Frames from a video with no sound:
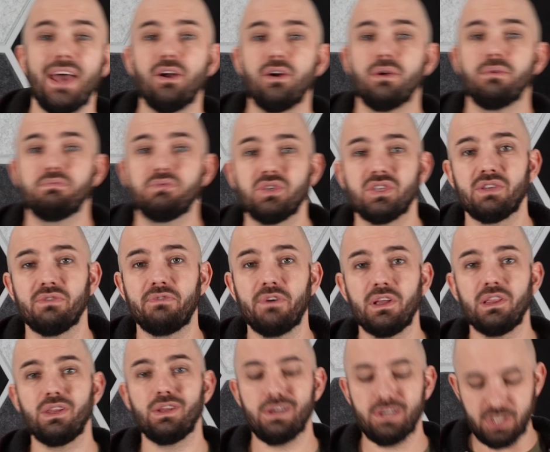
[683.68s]
I don't know, just a
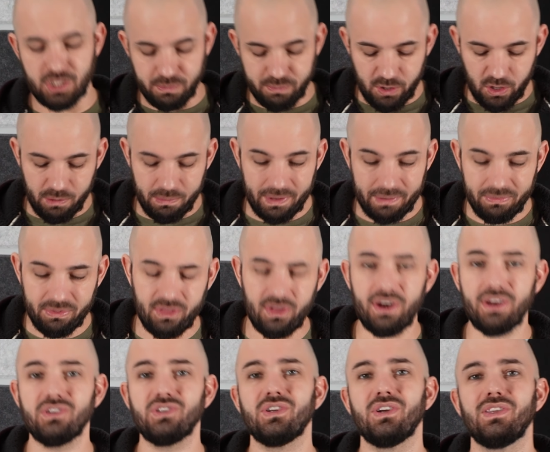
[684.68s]
fun little experiment.
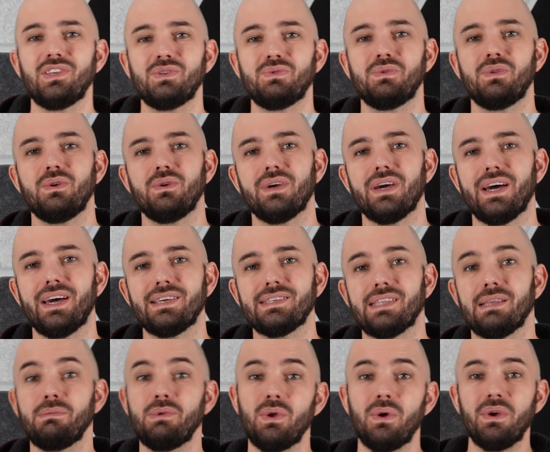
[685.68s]
Thought I'd share these with you guys.
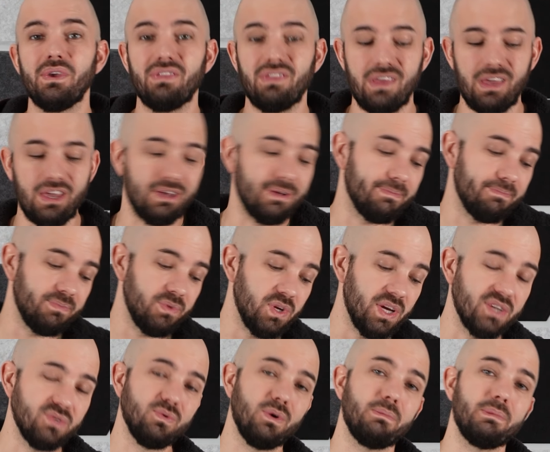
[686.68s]
Let me know what you think. You
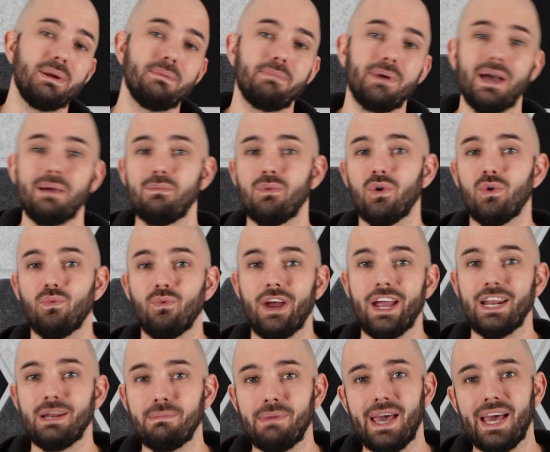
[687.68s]
guys want me to buy more
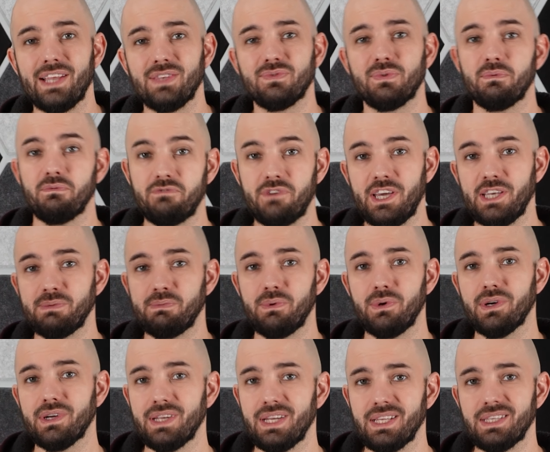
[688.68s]
random ads from
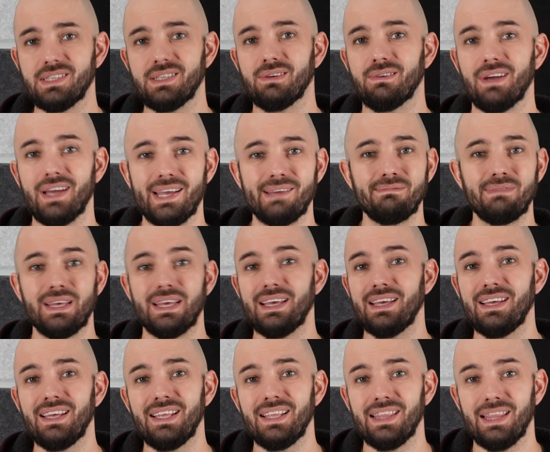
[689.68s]
Facebook and Instagram?
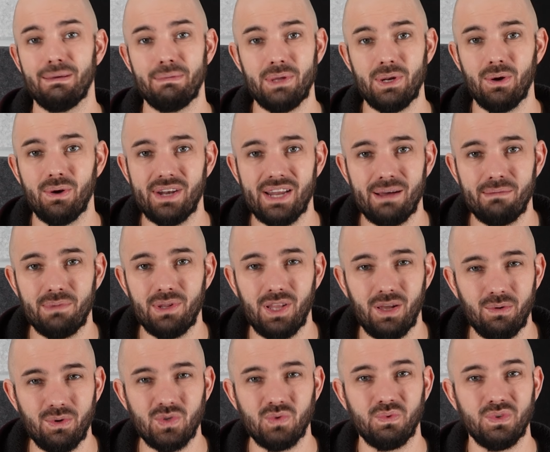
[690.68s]
Let me know down
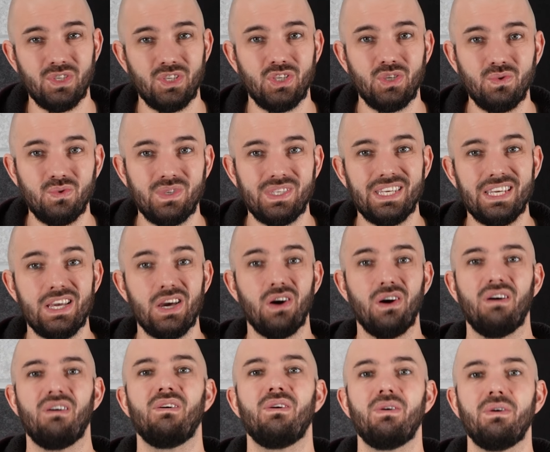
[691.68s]
below which ones you see
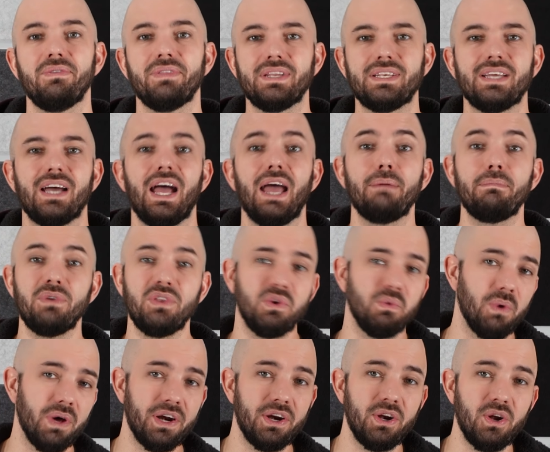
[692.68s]
all the time and you
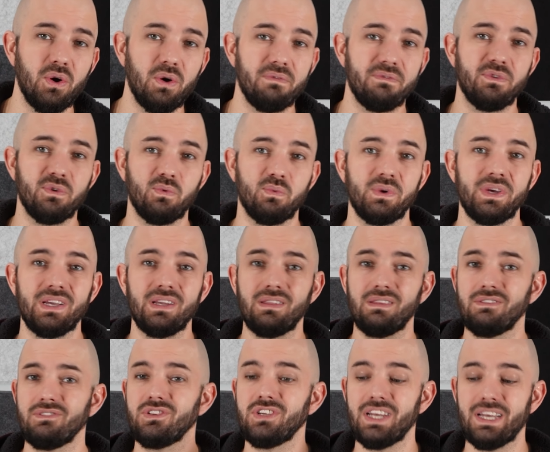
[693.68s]
want to know if they're real,
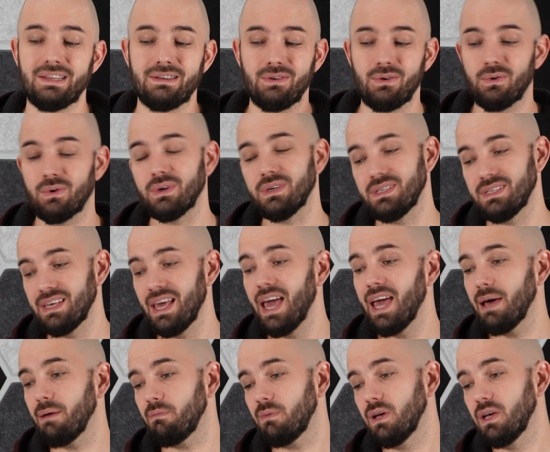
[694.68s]
legit, or a
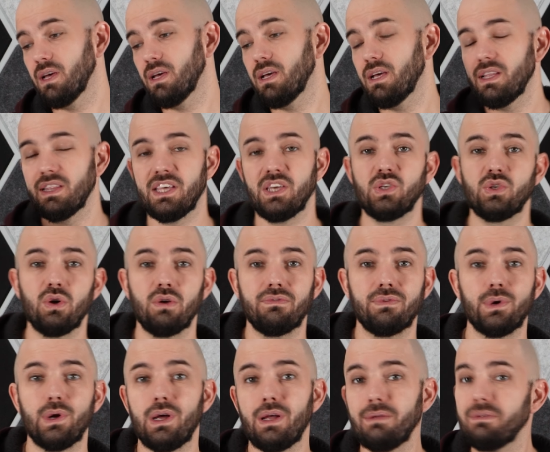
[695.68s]
scam. These
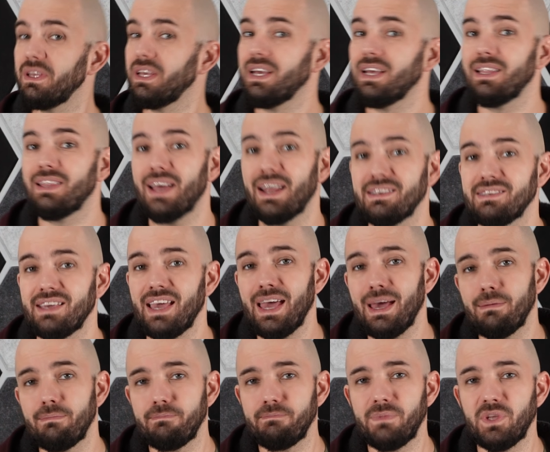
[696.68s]
overall, not a
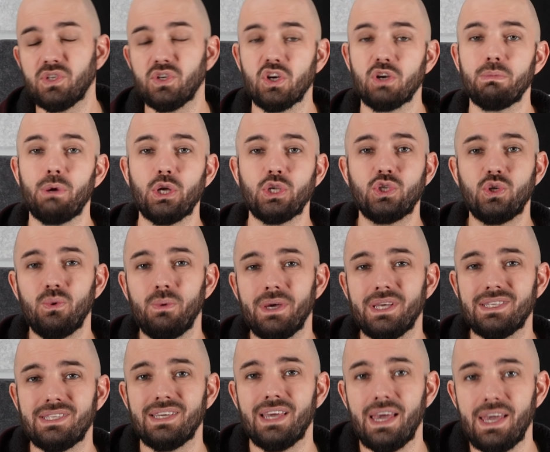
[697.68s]
scam. They took about 2
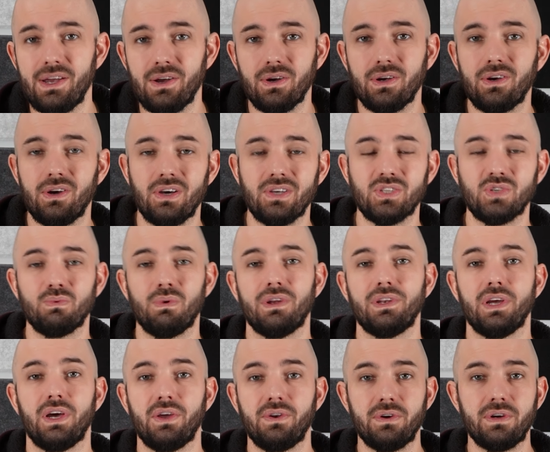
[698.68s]
weeks to get here, cost
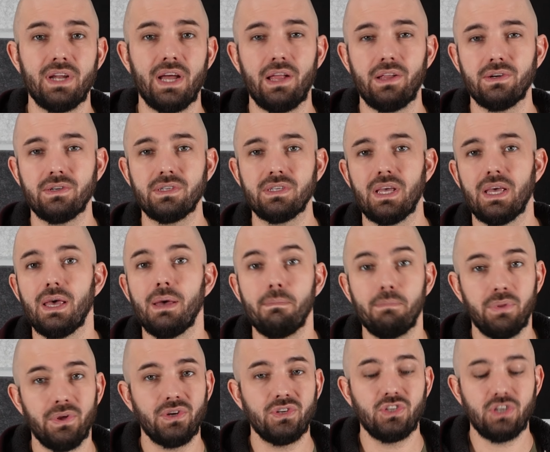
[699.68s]
around $100
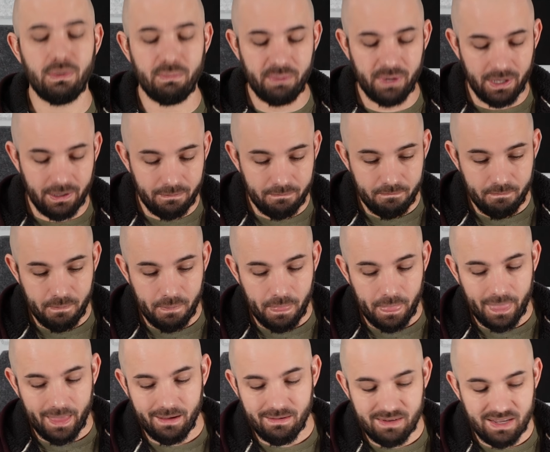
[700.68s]
plus shipping.
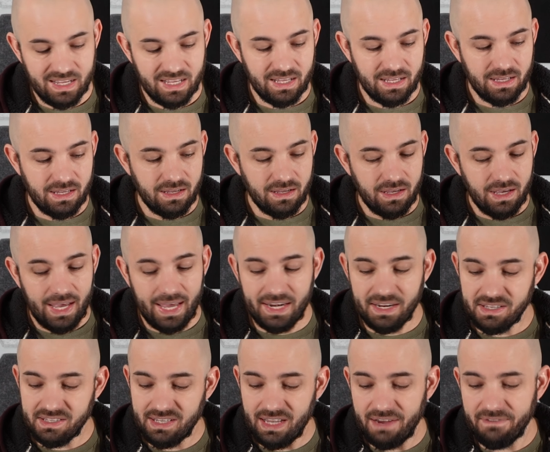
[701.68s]
And
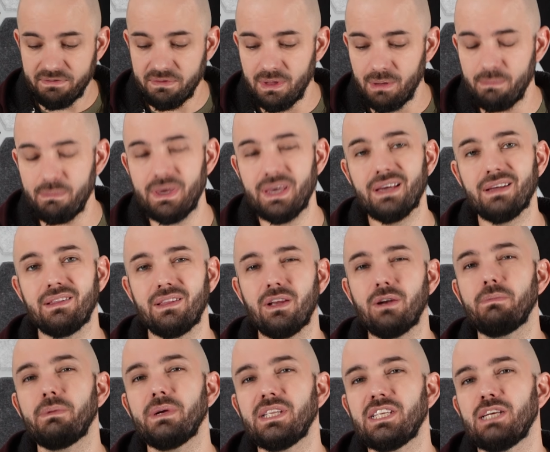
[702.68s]
aside from them being a
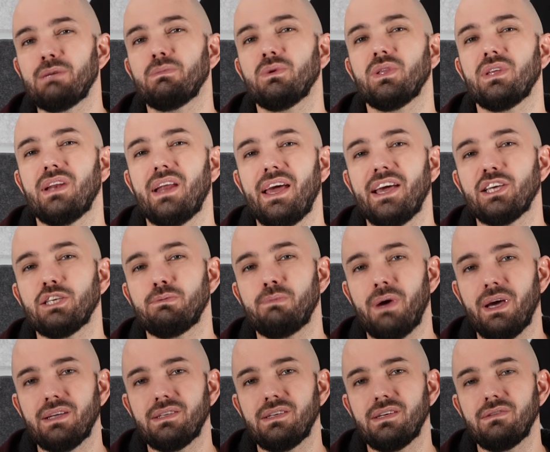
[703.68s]
little bit dimmer than I
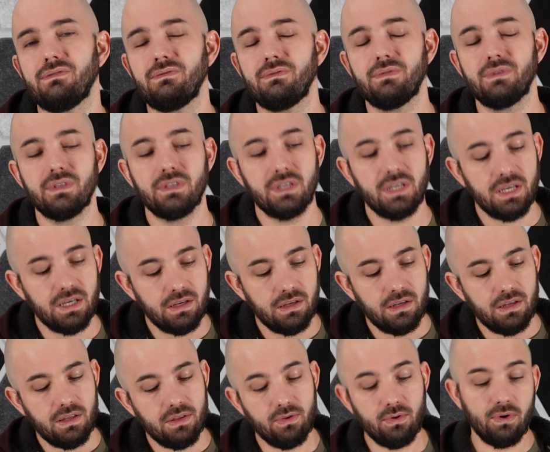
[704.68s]
expected,
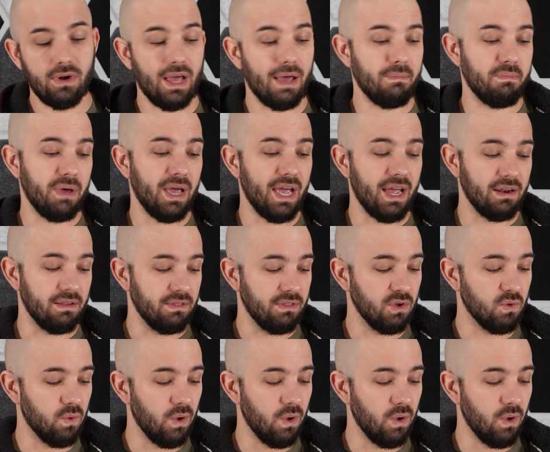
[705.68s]
they're not bad. The